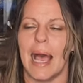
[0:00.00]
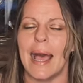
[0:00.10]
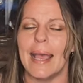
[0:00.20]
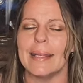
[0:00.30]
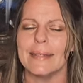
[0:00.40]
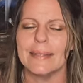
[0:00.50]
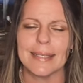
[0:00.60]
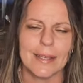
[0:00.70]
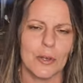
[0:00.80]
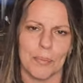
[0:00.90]

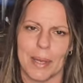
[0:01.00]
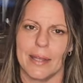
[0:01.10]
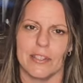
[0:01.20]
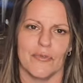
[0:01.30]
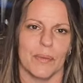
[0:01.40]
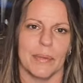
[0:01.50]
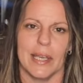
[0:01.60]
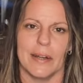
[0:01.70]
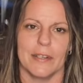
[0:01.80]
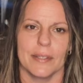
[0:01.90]
ideal pets for
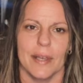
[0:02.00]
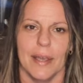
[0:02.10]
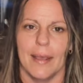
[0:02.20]
beginners.